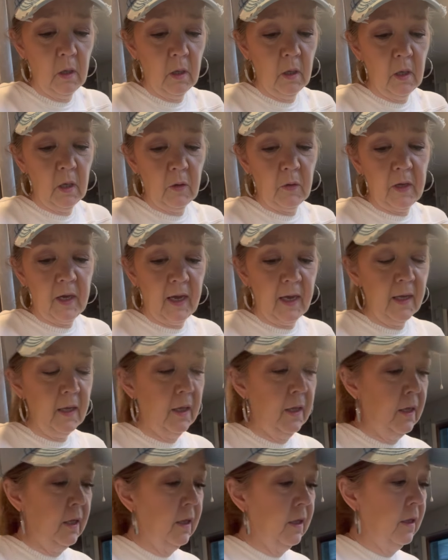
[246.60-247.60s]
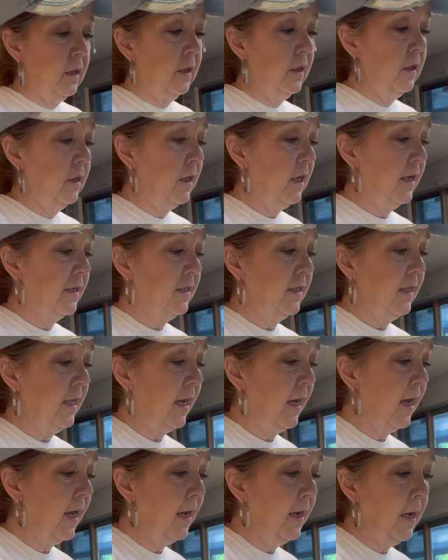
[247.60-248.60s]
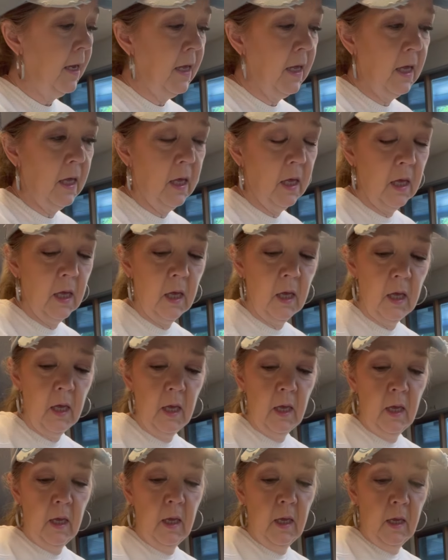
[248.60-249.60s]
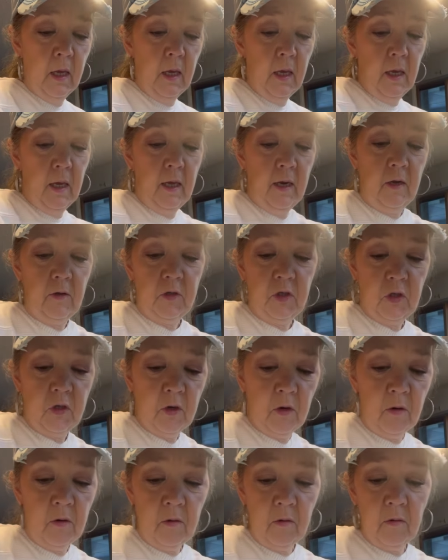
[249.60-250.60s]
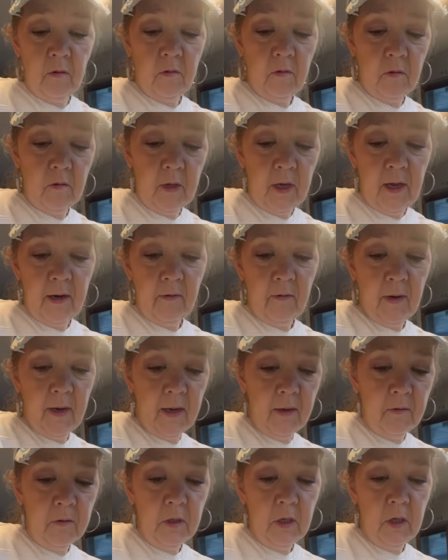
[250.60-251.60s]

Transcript: Okay, that's that. And I'll stir that around.